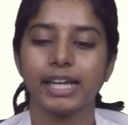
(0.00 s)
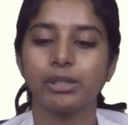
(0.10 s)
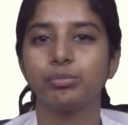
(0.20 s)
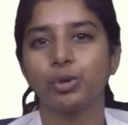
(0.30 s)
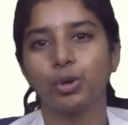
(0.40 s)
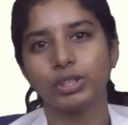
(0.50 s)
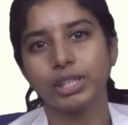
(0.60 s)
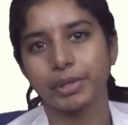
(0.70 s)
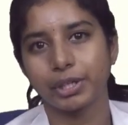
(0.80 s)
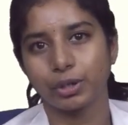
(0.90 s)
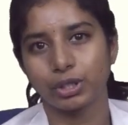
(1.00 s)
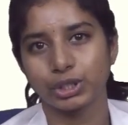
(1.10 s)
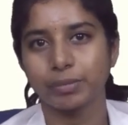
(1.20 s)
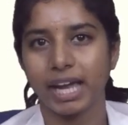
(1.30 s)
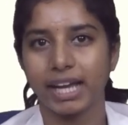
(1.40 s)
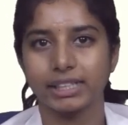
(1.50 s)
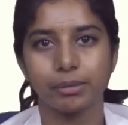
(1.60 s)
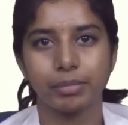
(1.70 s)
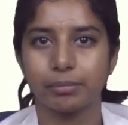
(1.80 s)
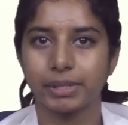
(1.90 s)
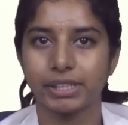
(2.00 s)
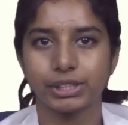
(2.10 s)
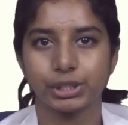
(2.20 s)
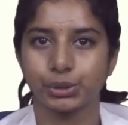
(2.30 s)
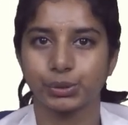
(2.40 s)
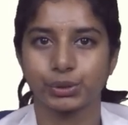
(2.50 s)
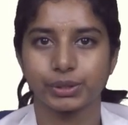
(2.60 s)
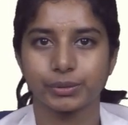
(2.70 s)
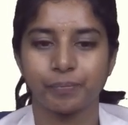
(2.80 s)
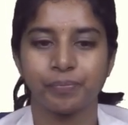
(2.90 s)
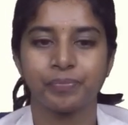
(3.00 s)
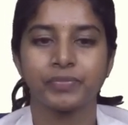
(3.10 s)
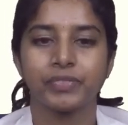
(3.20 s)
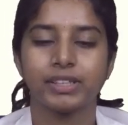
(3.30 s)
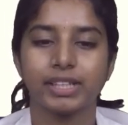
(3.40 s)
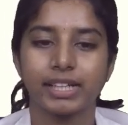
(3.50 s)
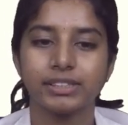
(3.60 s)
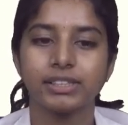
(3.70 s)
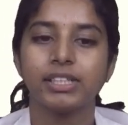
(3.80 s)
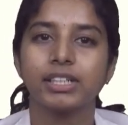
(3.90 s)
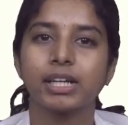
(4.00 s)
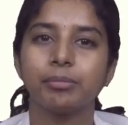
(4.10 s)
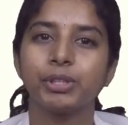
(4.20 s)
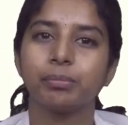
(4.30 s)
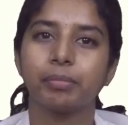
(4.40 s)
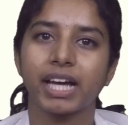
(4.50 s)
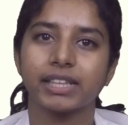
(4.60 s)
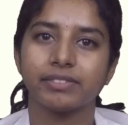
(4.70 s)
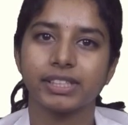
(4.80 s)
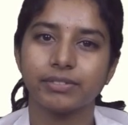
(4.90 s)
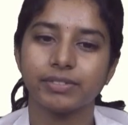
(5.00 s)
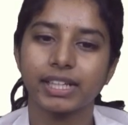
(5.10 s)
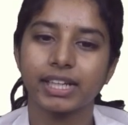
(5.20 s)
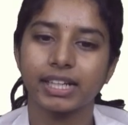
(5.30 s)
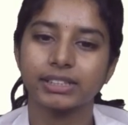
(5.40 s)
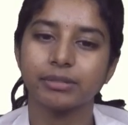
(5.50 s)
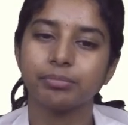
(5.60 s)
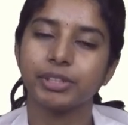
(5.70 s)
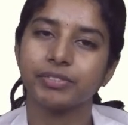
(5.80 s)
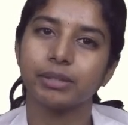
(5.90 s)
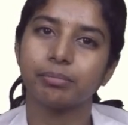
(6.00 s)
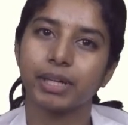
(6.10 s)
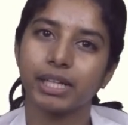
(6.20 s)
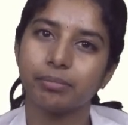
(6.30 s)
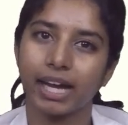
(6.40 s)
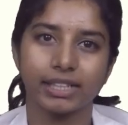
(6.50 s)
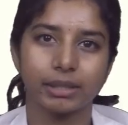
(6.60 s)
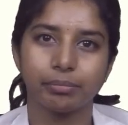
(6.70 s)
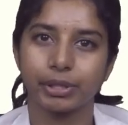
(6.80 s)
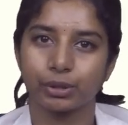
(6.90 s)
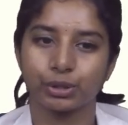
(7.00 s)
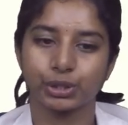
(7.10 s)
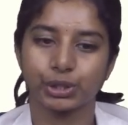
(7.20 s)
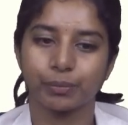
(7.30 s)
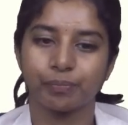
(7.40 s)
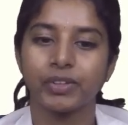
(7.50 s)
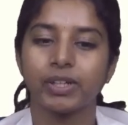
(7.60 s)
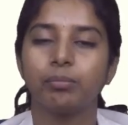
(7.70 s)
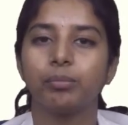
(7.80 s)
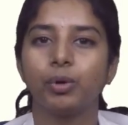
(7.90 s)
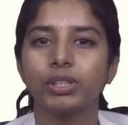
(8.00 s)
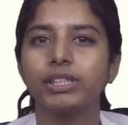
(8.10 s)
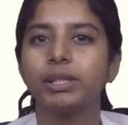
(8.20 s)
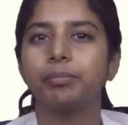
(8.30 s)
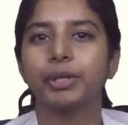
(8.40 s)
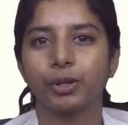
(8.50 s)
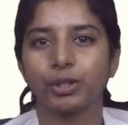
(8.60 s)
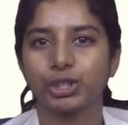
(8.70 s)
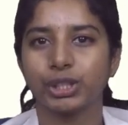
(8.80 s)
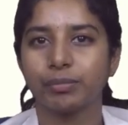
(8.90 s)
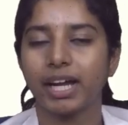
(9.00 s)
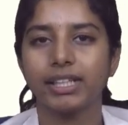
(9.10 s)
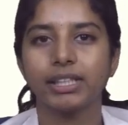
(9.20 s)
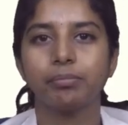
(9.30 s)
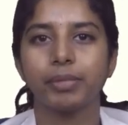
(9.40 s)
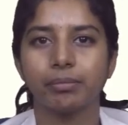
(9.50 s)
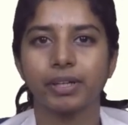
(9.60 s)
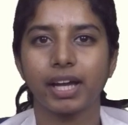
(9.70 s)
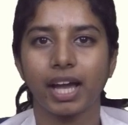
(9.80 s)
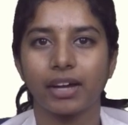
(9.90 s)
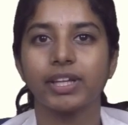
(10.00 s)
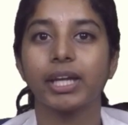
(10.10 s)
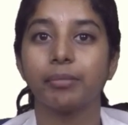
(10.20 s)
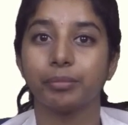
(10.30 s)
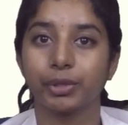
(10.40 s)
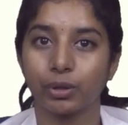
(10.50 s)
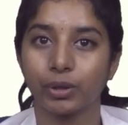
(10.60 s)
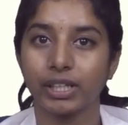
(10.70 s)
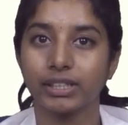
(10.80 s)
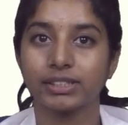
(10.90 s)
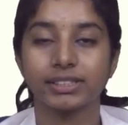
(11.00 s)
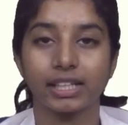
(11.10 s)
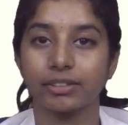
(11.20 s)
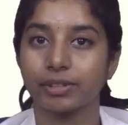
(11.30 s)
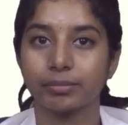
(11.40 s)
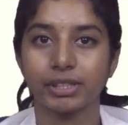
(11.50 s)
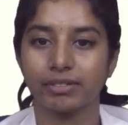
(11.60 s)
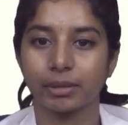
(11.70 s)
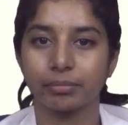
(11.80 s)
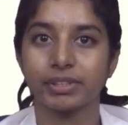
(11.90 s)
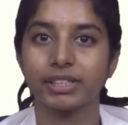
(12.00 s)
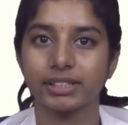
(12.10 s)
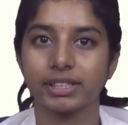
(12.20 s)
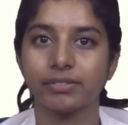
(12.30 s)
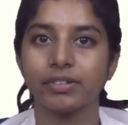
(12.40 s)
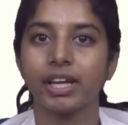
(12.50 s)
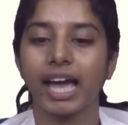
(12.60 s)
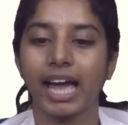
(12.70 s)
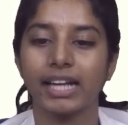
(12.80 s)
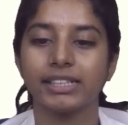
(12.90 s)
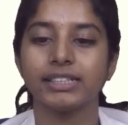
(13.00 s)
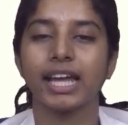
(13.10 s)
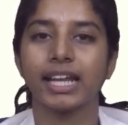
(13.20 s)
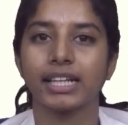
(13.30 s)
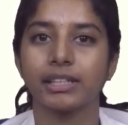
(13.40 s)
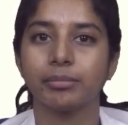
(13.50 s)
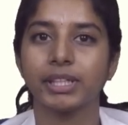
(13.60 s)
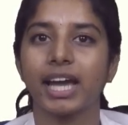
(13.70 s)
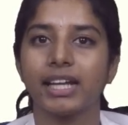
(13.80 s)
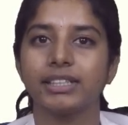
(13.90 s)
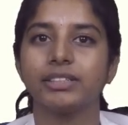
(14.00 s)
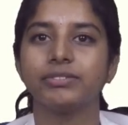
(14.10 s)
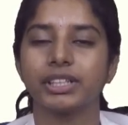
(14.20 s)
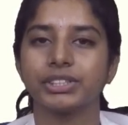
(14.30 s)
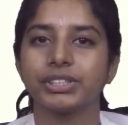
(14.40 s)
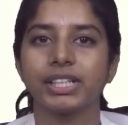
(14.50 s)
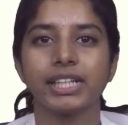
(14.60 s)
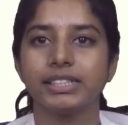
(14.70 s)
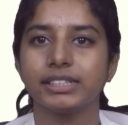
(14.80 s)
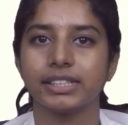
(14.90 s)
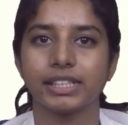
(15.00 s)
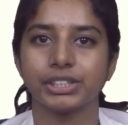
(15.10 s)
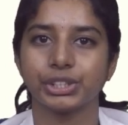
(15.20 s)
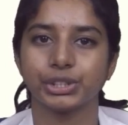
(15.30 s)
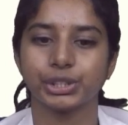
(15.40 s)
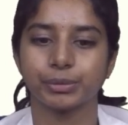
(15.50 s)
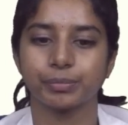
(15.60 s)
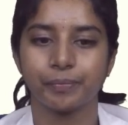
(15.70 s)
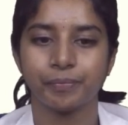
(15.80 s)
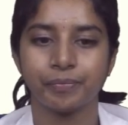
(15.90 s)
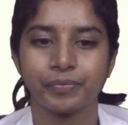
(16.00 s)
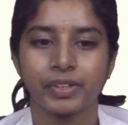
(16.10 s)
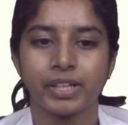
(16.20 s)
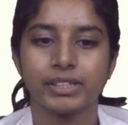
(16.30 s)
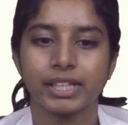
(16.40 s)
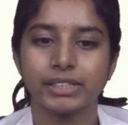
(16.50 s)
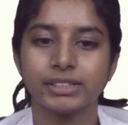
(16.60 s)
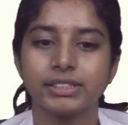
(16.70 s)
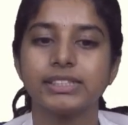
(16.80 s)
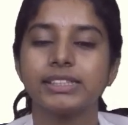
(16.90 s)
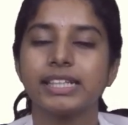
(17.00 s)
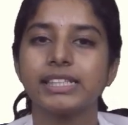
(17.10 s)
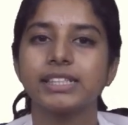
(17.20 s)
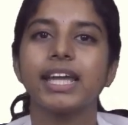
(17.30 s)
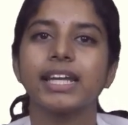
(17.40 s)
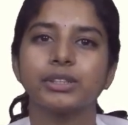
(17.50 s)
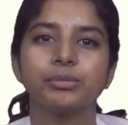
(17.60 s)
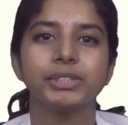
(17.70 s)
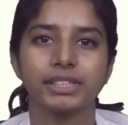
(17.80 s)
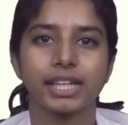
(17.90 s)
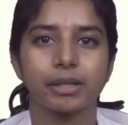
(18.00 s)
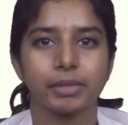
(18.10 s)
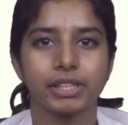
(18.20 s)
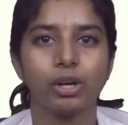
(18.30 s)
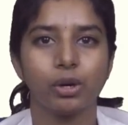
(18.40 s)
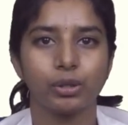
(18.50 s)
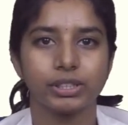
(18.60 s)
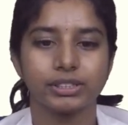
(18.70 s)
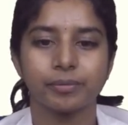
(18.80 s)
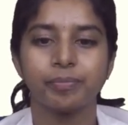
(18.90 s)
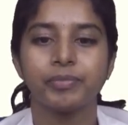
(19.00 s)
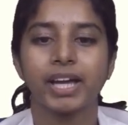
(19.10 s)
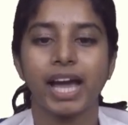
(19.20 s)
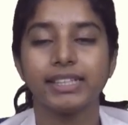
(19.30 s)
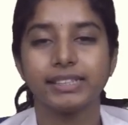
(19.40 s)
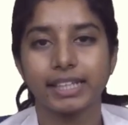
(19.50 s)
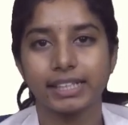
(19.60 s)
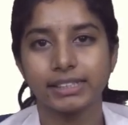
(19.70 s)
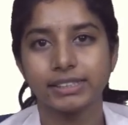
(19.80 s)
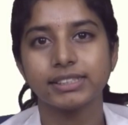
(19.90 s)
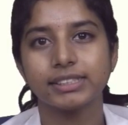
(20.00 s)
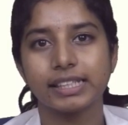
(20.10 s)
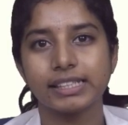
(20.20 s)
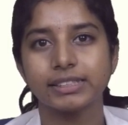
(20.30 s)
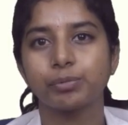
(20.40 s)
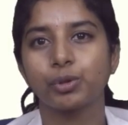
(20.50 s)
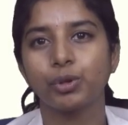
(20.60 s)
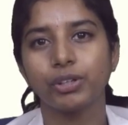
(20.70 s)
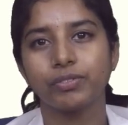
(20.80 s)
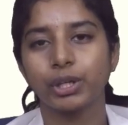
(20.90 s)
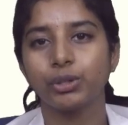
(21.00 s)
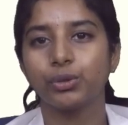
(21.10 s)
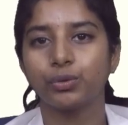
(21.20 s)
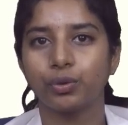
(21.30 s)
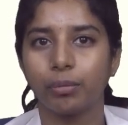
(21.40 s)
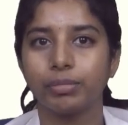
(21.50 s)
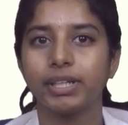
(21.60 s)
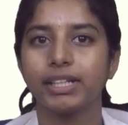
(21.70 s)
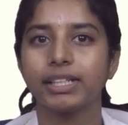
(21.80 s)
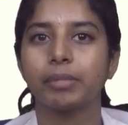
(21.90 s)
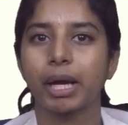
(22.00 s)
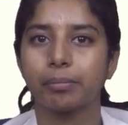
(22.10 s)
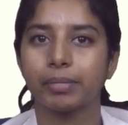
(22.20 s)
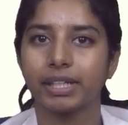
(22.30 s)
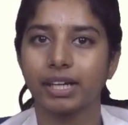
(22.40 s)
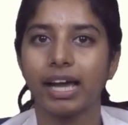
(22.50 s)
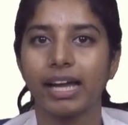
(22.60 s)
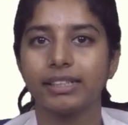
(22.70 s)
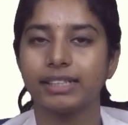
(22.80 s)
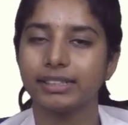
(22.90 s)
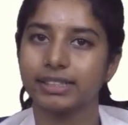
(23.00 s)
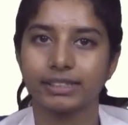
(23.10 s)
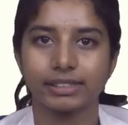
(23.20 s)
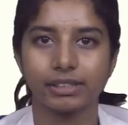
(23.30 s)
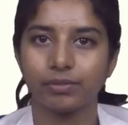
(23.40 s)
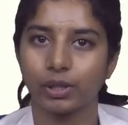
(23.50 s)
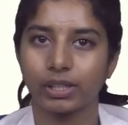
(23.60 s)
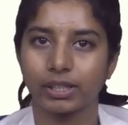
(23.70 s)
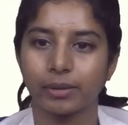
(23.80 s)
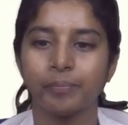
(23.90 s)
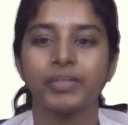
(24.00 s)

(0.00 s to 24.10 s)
in both the periodontium and the pulpal tissues. Then coming to the pathways of the connection between the pulp and the periodontium. Both the periodontium and the pulp have embryonic, starting from the development itself, and then anatomic and then functional interrelationship. Then the cells are ectomesenchymal in origin, and then the cells proliferate to form dental papilla and then dental follicle.